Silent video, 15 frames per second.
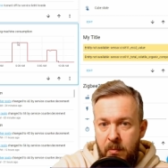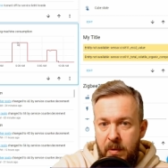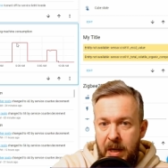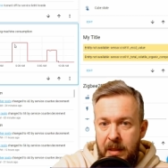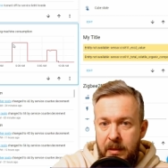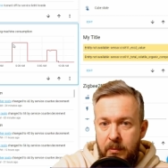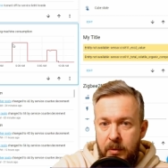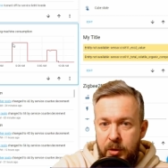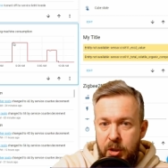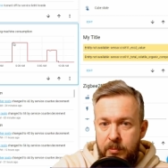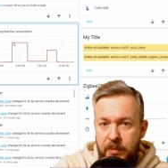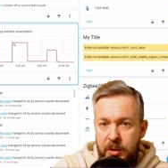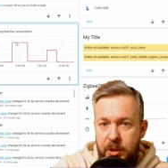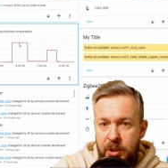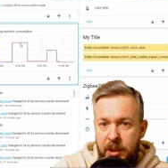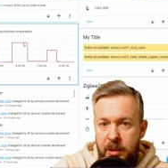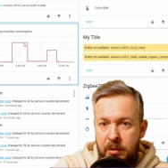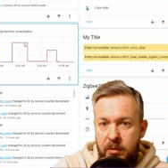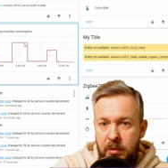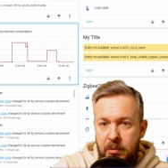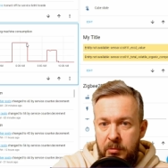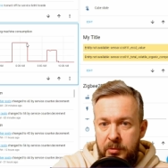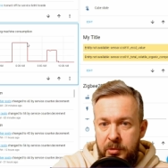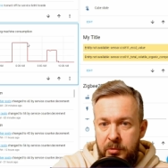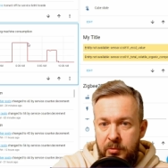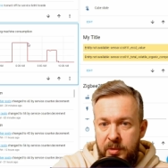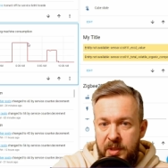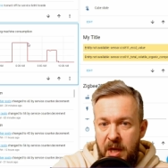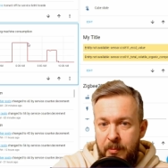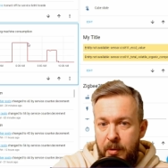while the washing machine goes
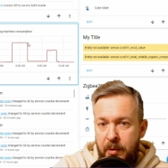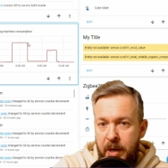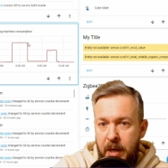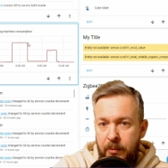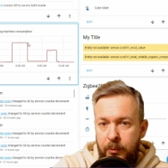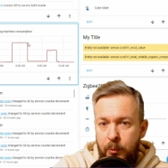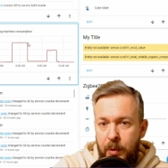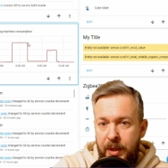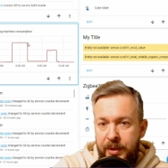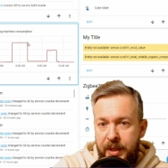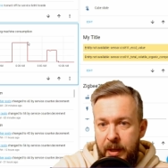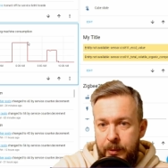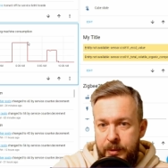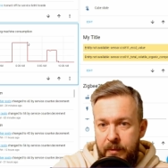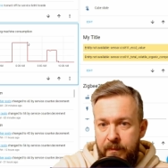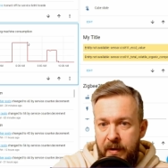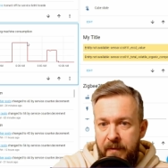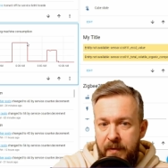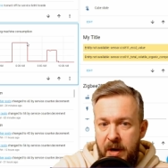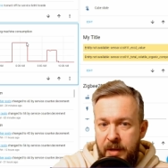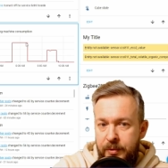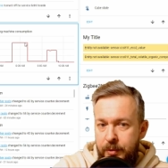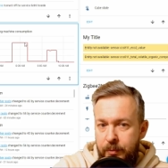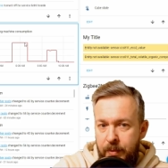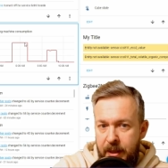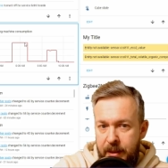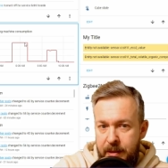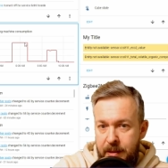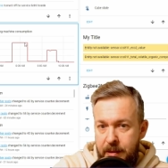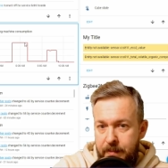to somewhere around 1500
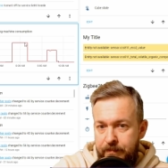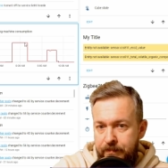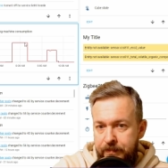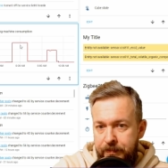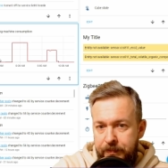watts.